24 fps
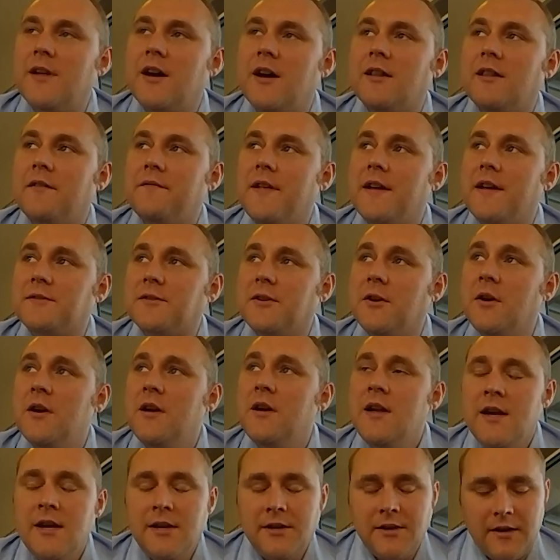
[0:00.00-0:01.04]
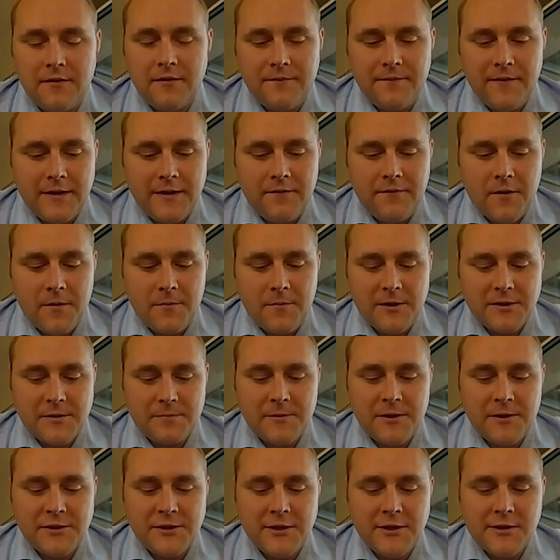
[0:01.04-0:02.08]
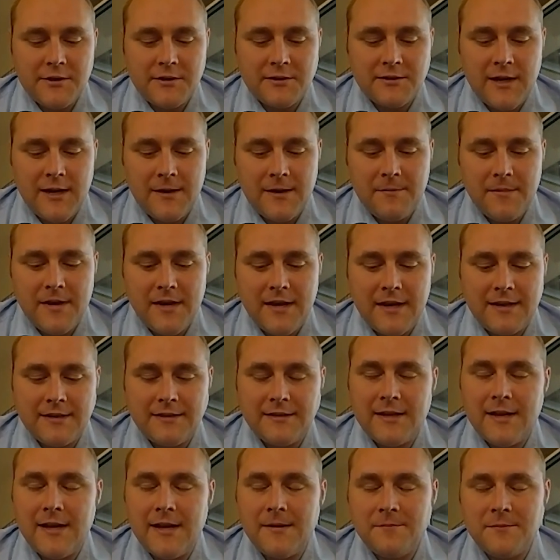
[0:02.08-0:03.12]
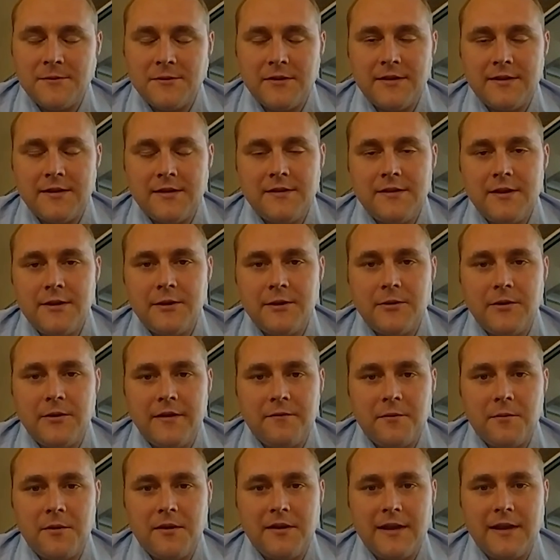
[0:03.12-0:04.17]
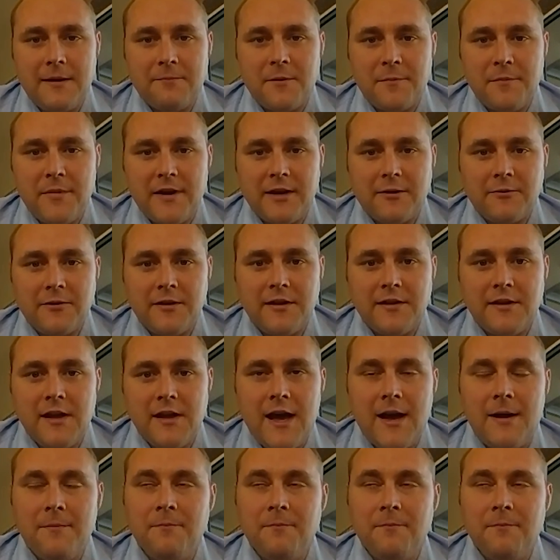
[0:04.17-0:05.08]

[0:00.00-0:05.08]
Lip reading: I love that. So, thank you very much. Appreciate your time. And so there you go, everyone. Cameron Bagrie,